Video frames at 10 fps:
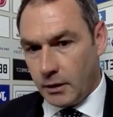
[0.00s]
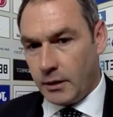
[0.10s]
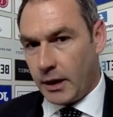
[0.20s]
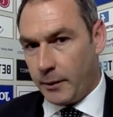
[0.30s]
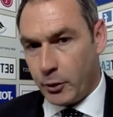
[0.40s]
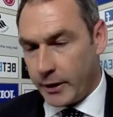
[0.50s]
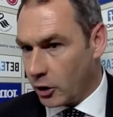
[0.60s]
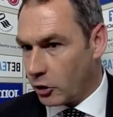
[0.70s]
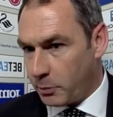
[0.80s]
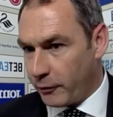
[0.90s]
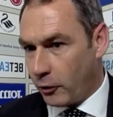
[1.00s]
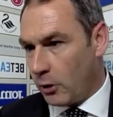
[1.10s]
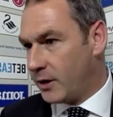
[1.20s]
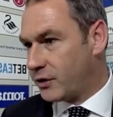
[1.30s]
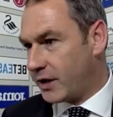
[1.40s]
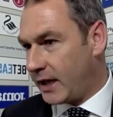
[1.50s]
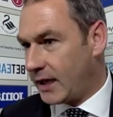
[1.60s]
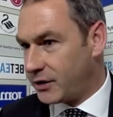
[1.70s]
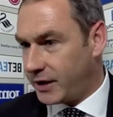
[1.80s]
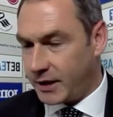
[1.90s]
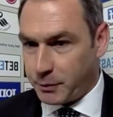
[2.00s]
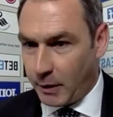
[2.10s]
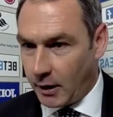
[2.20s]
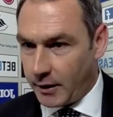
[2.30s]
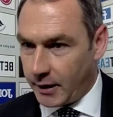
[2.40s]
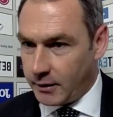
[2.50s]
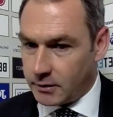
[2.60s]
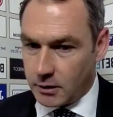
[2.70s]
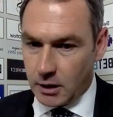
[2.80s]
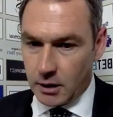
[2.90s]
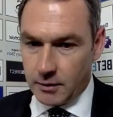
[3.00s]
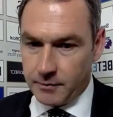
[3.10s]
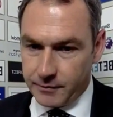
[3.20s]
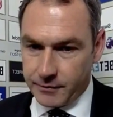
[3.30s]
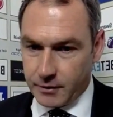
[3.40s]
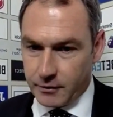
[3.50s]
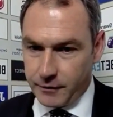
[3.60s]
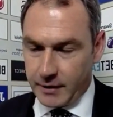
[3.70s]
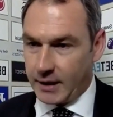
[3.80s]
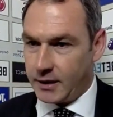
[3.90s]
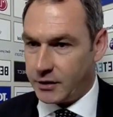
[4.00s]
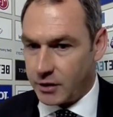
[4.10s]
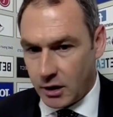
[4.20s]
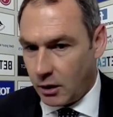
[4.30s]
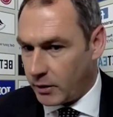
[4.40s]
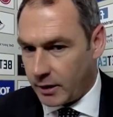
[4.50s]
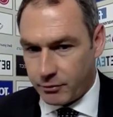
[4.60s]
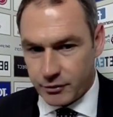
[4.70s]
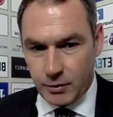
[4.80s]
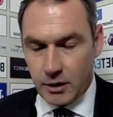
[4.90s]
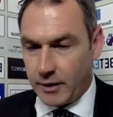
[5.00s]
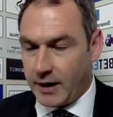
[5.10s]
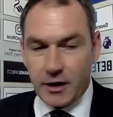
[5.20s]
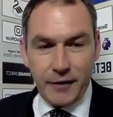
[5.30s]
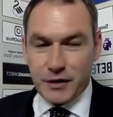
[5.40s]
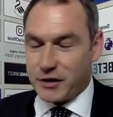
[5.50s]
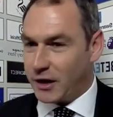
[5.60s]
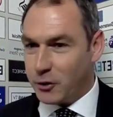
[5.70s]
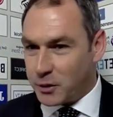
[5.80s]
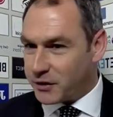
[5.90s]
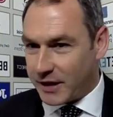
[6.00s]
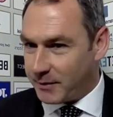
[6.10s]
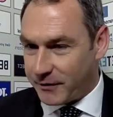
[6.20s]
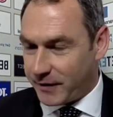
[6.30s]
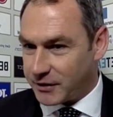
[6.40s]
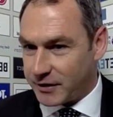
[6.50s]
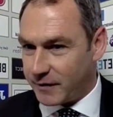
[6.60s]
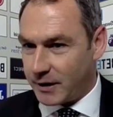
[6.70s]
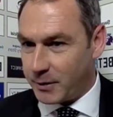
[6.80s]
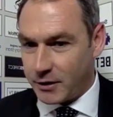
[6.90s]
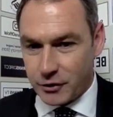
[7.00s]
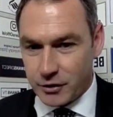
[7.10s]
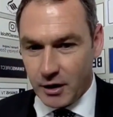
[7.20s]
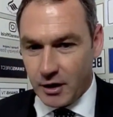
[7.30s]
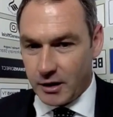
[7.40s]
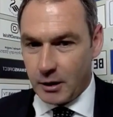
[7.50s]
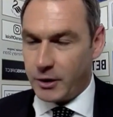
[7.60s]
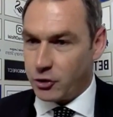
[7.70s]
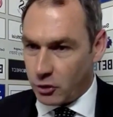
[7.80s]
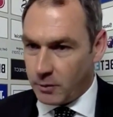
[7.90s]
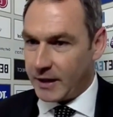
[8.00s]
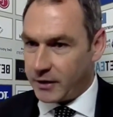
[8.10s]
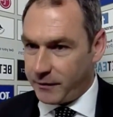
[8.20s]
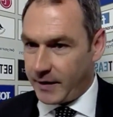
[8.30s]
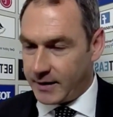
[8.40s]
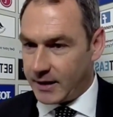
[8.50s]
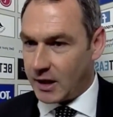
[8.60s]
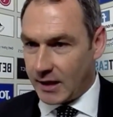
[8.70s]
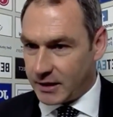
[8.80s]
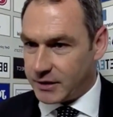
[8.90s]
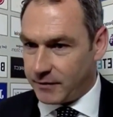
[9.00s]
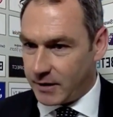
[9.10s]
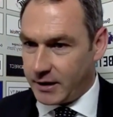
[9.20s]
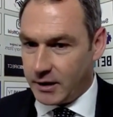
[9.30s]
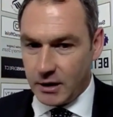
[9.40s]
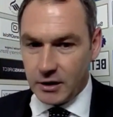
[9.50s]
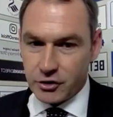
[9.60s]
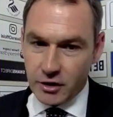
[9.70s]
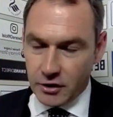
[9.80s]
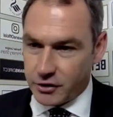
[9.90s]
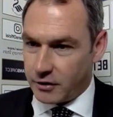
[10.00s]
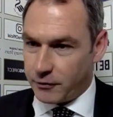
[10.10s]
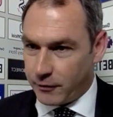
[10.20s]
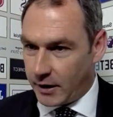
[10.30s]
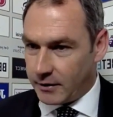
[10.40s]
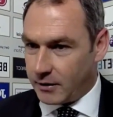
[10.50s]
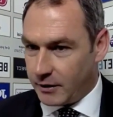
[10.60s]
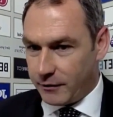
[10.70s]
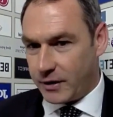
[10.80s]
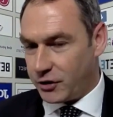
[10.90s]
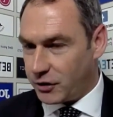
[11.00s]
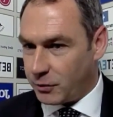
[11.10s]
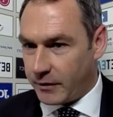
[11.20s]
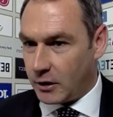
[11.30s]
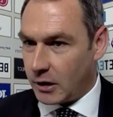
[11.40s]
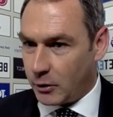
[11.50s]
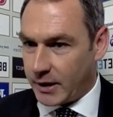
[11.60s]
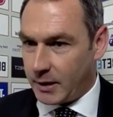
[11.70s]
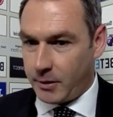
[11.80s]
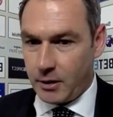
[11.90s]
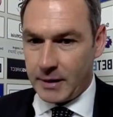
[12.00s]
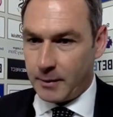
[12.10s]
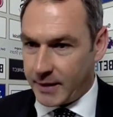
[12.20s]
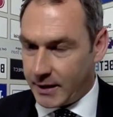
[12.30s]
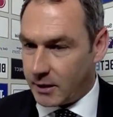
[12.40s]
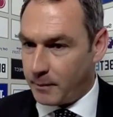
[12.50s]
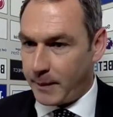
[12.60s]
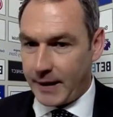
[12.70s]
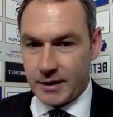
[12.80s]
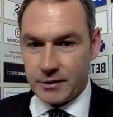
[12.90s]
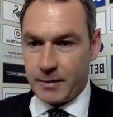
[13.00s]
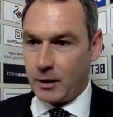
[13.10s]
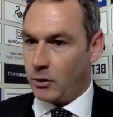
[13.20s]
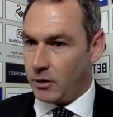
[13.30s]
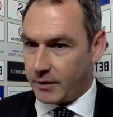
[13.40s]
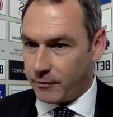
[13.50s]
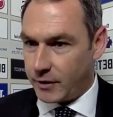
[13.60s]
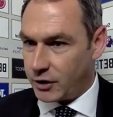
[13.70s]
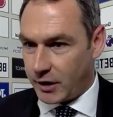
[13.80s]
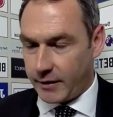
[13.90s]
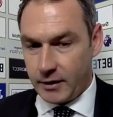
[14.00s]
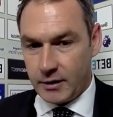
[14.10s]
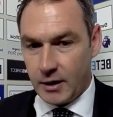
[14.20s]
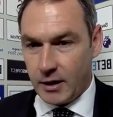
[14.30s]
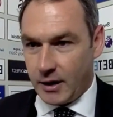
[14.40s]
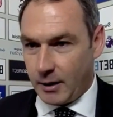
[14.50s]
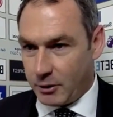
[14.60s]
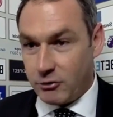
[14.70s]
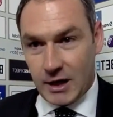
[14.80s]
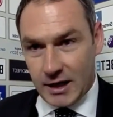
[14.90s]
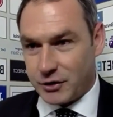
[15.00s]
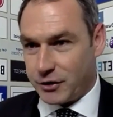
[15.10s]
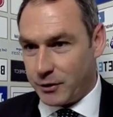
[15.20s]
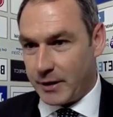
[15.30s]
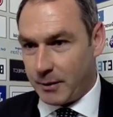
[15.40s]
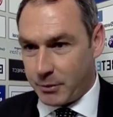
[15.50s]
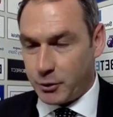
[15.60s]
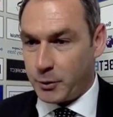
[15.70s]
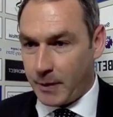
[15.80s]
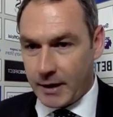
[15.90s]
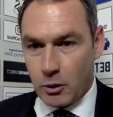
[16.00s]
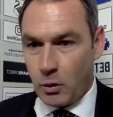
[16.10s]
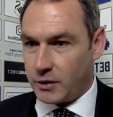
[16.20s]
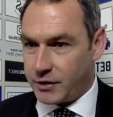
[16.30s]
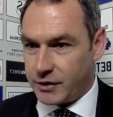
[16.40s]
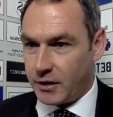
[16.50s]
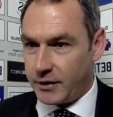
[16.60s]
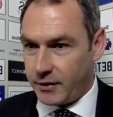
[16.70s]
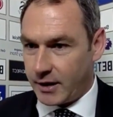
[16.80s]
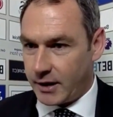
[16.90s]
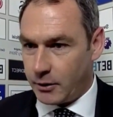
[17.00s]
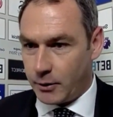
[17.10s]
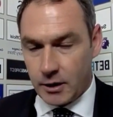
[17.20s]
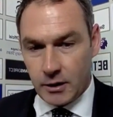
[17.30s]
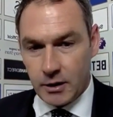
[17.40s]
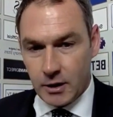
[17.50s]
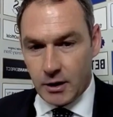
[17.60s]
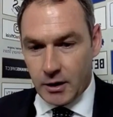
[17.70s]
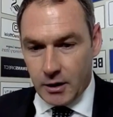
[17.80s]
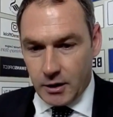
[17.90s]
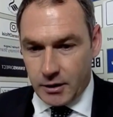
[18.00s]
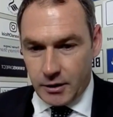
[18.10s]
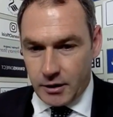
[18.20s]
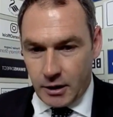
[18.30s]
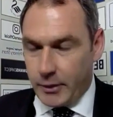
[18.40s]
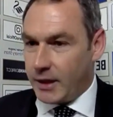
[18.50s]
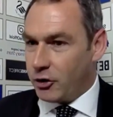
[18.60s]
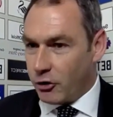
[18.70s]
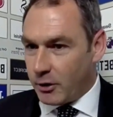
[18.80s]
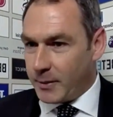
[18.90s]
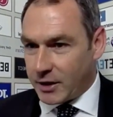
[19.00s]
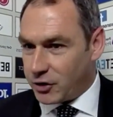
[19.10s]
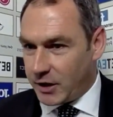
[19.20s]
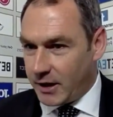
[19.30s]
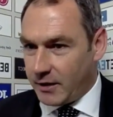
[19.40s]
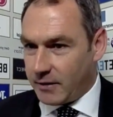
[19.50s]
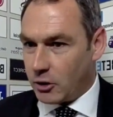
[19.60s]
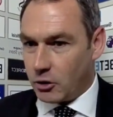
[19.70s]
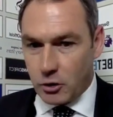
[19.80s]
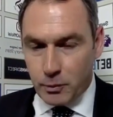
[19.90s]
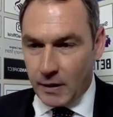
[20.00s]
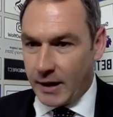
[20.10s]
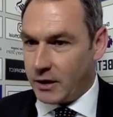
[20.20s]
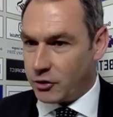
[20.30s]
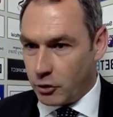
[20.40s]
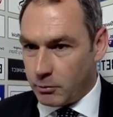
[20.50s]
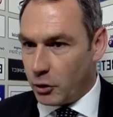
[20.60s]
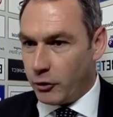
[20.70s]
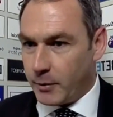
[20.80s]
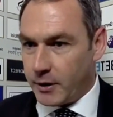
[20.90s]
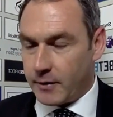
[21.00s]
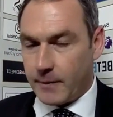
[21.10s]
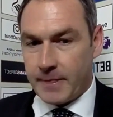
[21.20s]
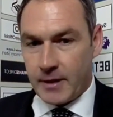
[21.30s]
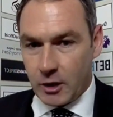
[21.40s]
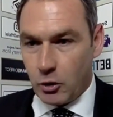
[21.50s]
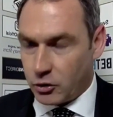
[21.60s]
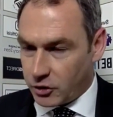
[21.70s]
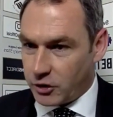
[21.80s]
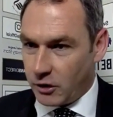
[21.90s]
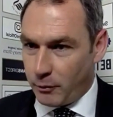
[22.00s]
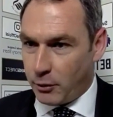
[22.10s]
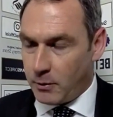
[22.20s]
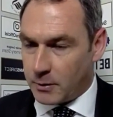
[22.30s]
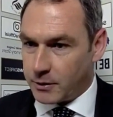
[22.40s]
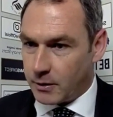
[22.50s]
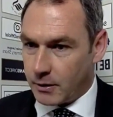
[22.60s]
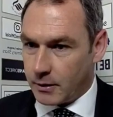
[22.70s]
No, he put in a good performance, as did his partner, Fernandez, and the goalkeeper as well. And I have to say, all the team defensively, because you know we talk about defending collectively, starts at the front, finishes with our goalkeeper, about being compact, about working for each other. And we really had to do that because we played a quality side today who are, you know, in Europe next year. You've got good players, good movement. They cause us a lot of problems.